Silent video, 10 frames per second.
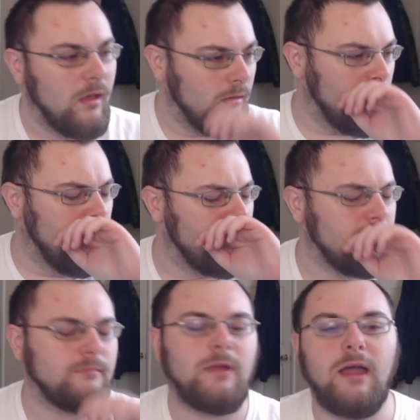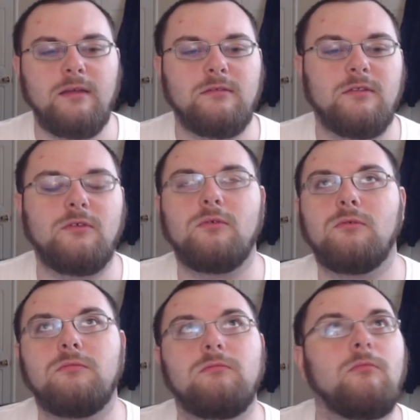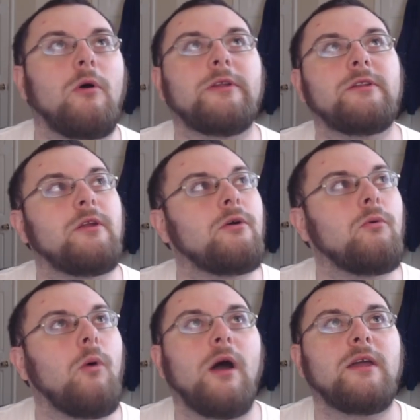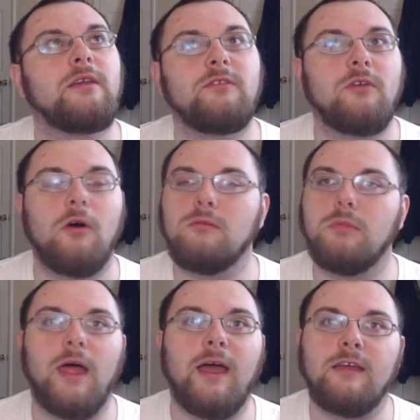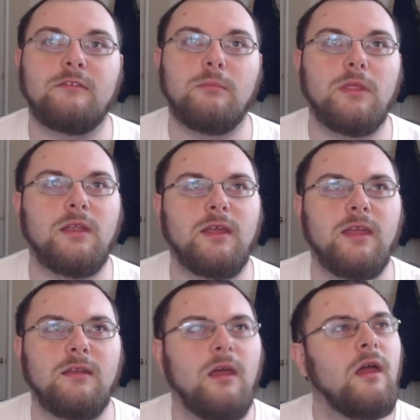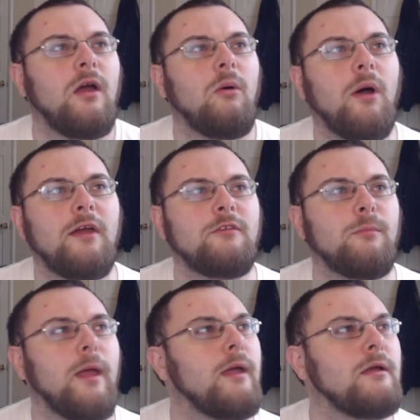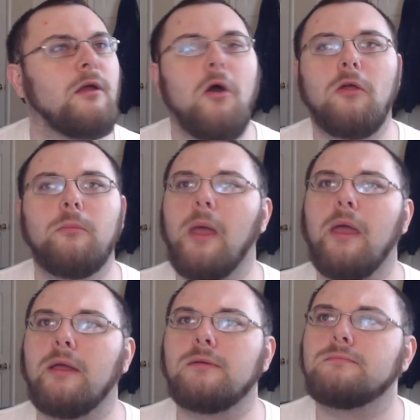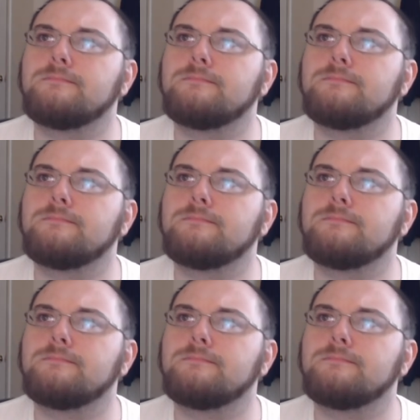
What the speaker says: I do want to know why he's called Blast, but then again, Why is Bang called Bang?